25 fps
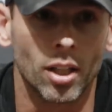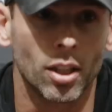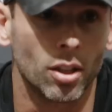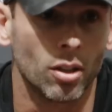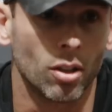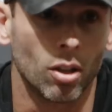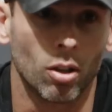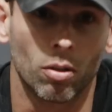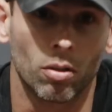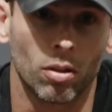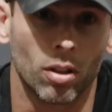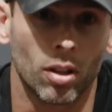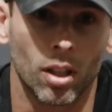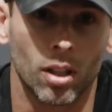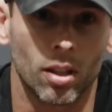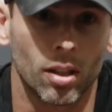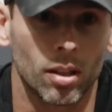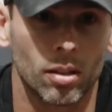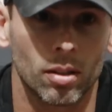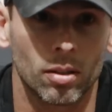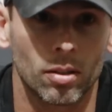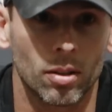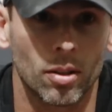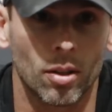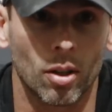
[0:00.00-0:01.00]
You know,
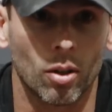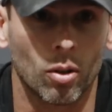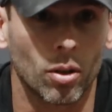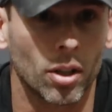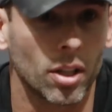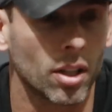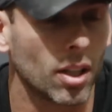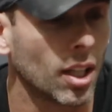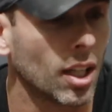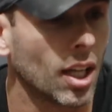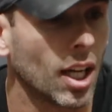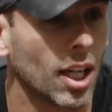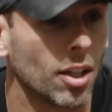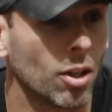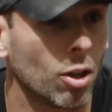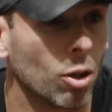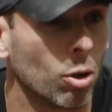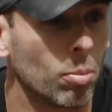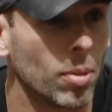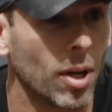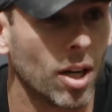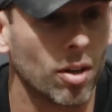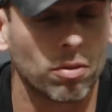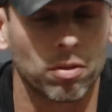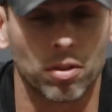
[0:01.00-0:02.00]
the only thing I know
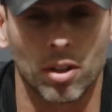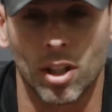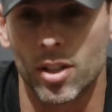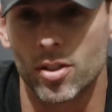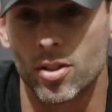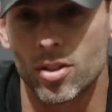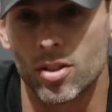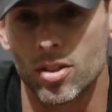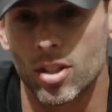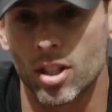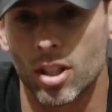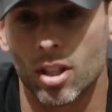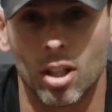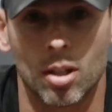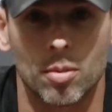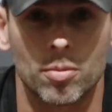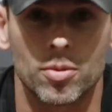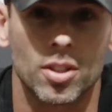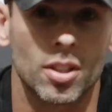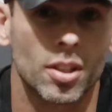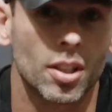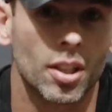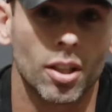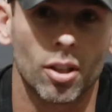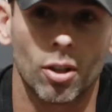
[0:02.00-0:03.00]
about Fletch is he
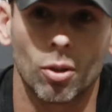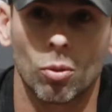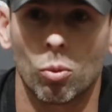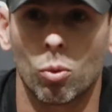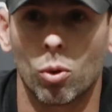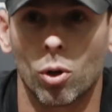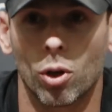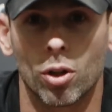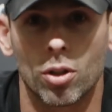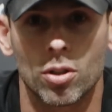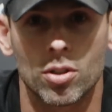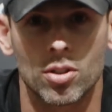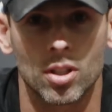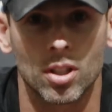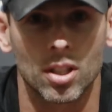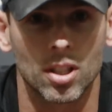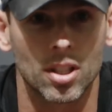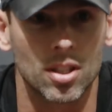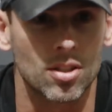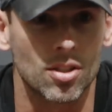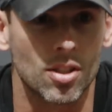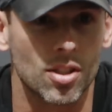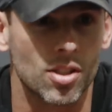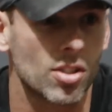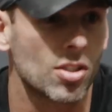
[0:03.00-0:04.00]
comes in here and works, and
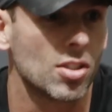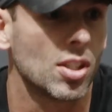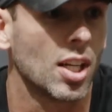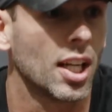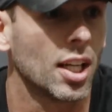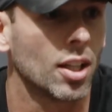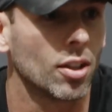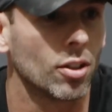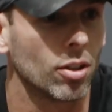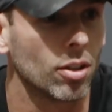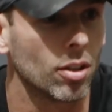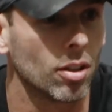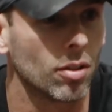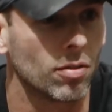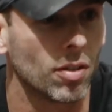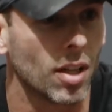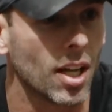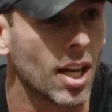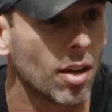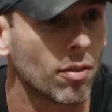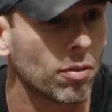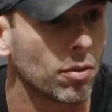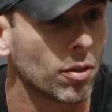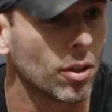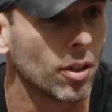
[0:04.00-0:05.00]
he's the standard of
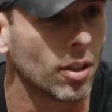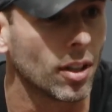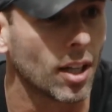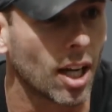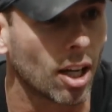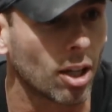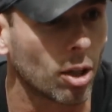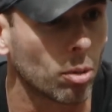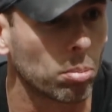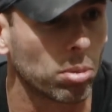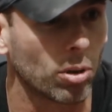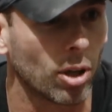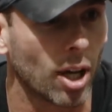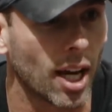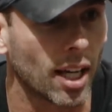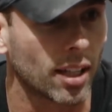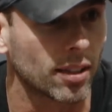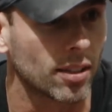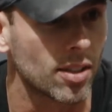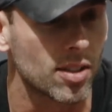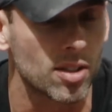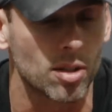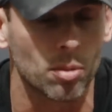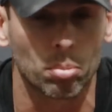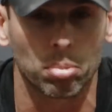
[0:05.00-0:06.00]
effort and how to
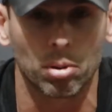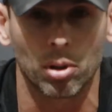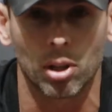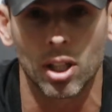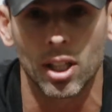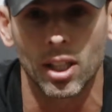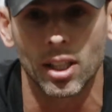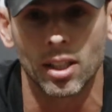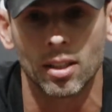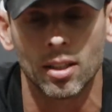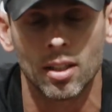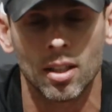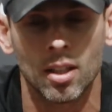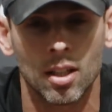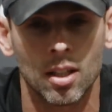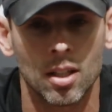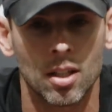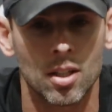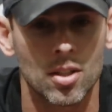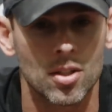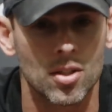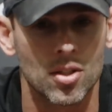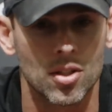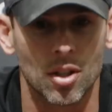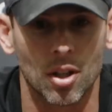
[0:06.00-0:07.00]
practice and play.
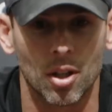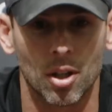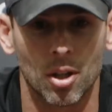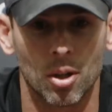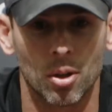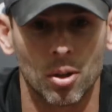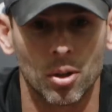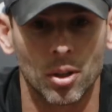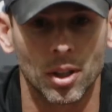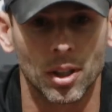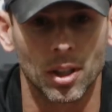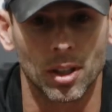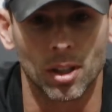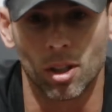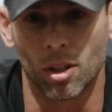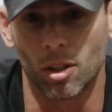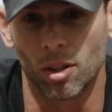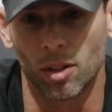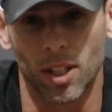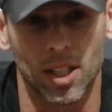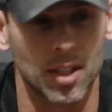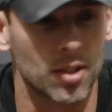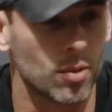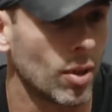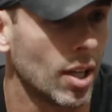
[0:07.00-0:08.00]
So, you know,
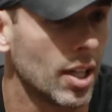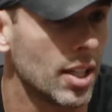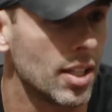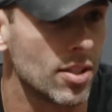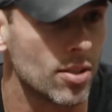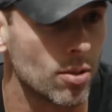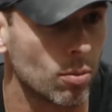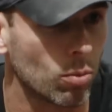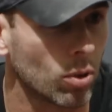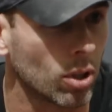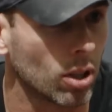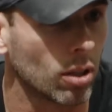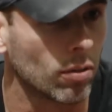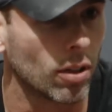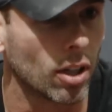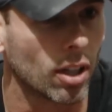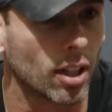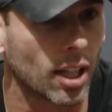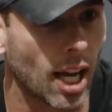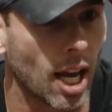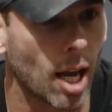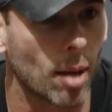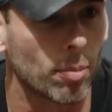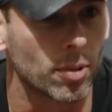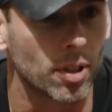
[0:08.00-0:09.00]
and that's why he's one of our
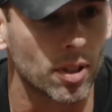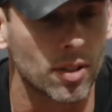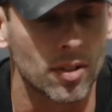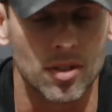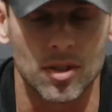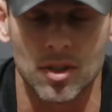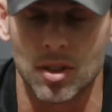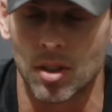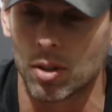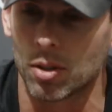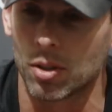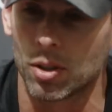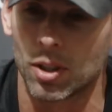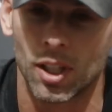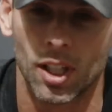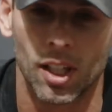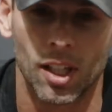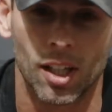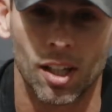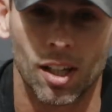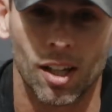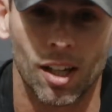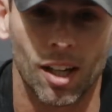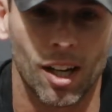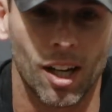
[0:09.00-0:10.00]
captains. So,
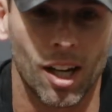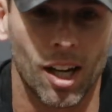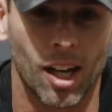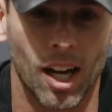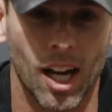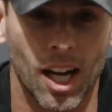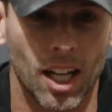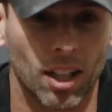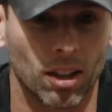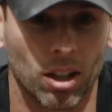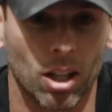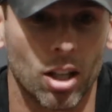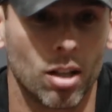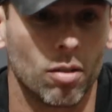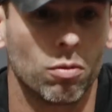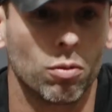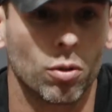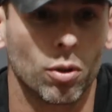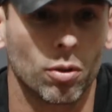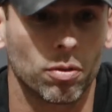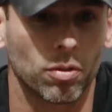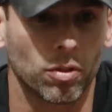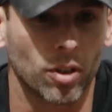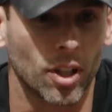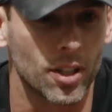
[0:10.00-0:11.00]
I love
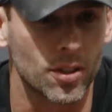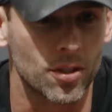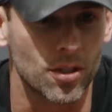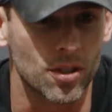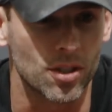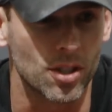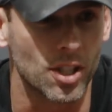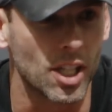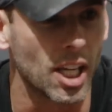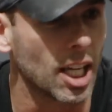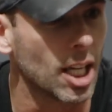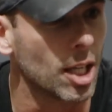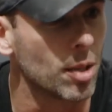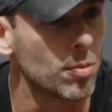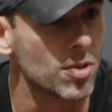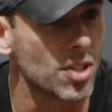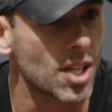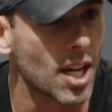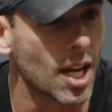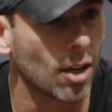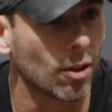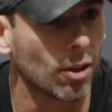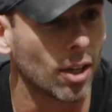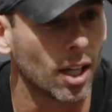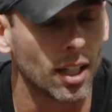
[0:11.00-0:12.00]
where Fletch's game's
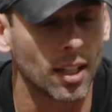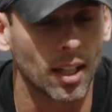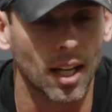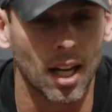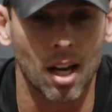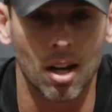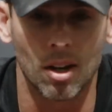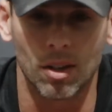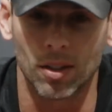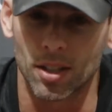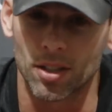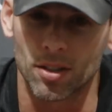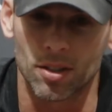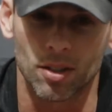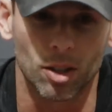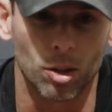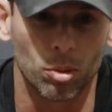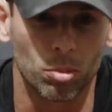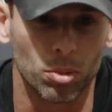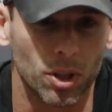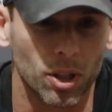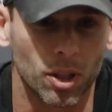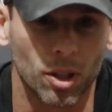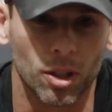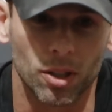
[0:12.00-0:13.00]
at right now, and he's going
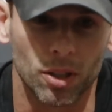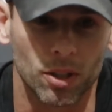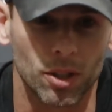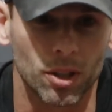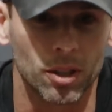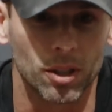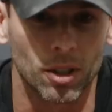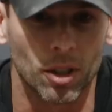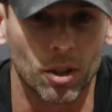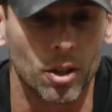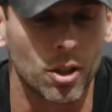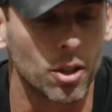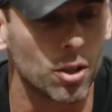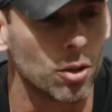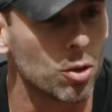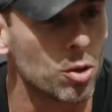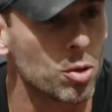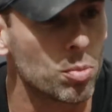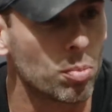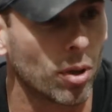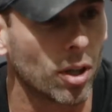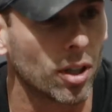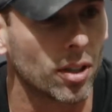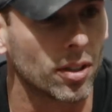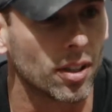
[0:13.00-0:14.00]
to be a, you know, a
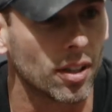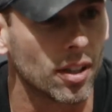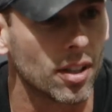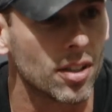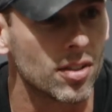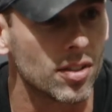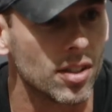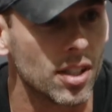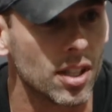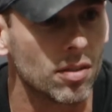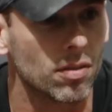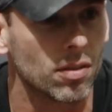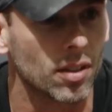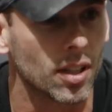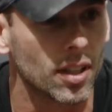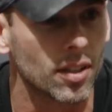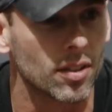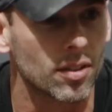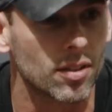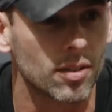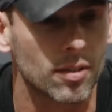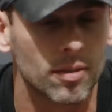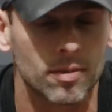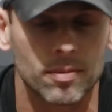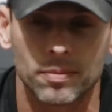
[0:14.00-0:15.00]
huge part to this
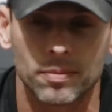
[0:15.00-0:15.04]
defense.